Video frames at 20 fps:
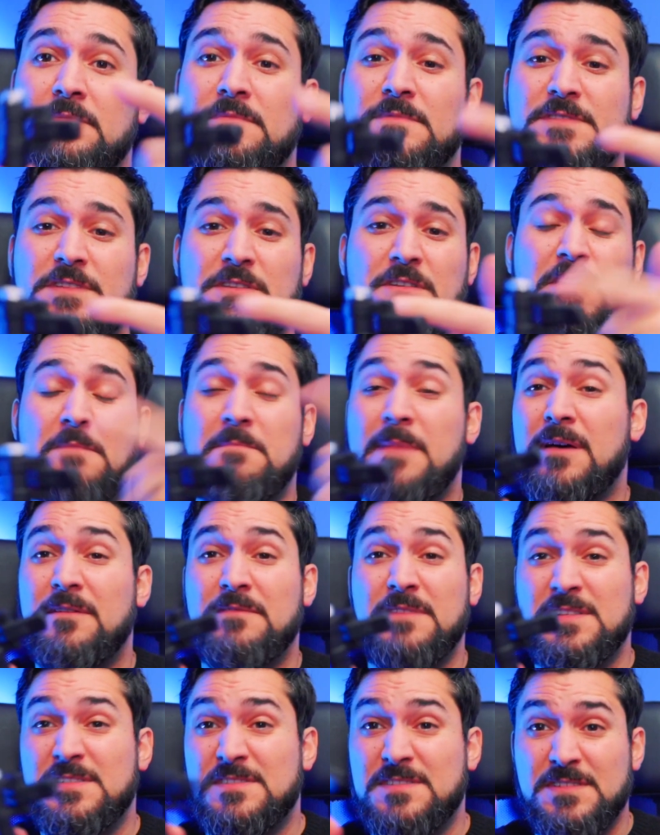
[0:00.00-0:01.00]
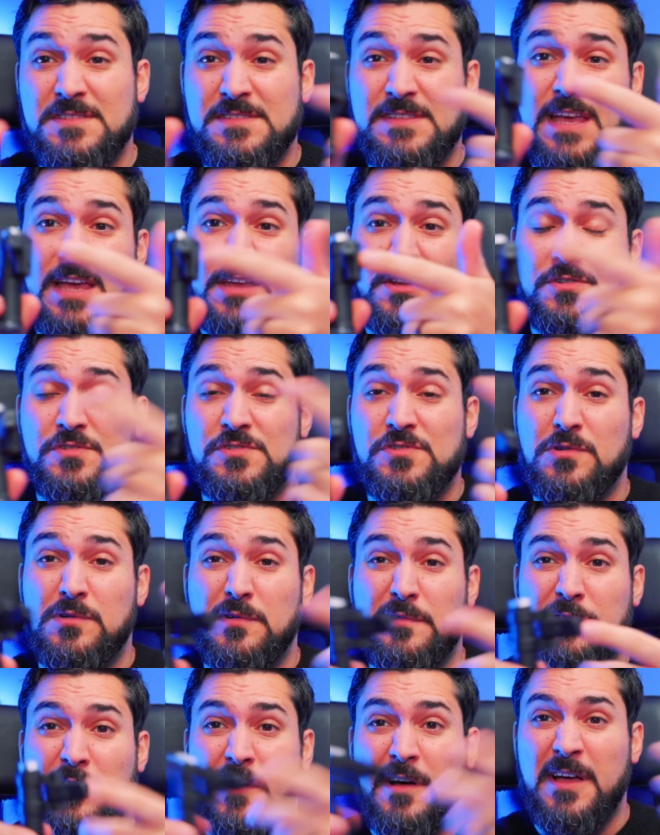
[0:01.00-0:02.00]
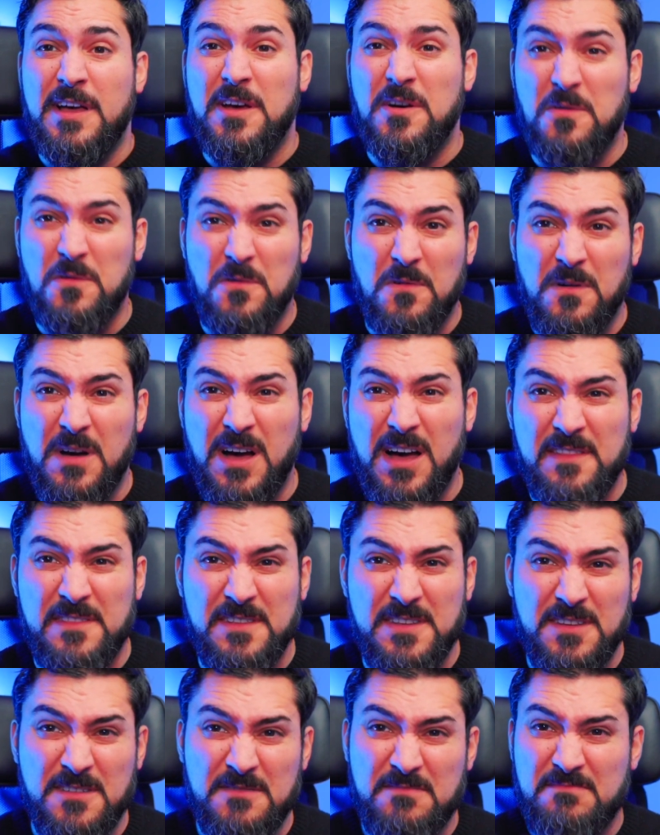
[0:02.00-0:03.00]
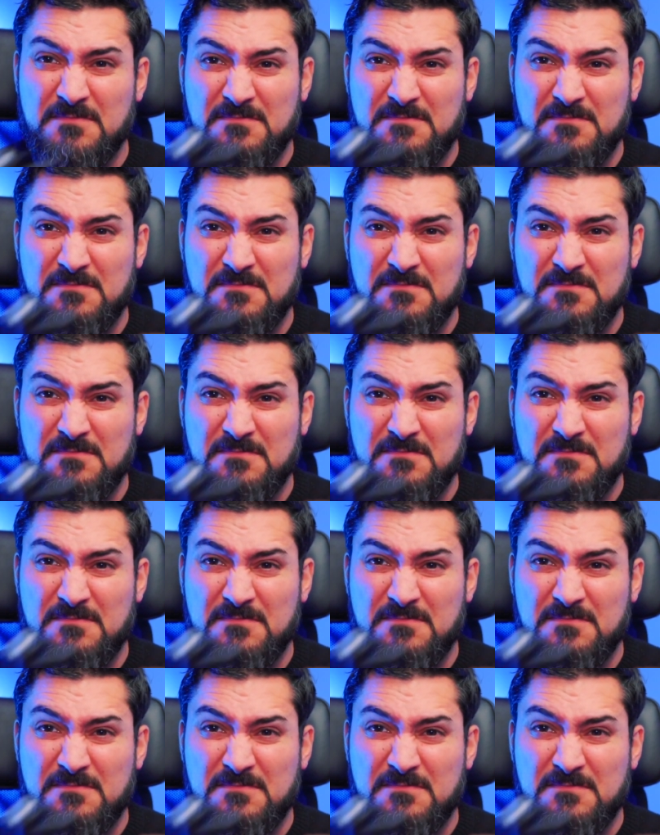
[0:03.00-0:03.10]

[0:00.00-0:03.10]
So you can mount this to standard Surefire or other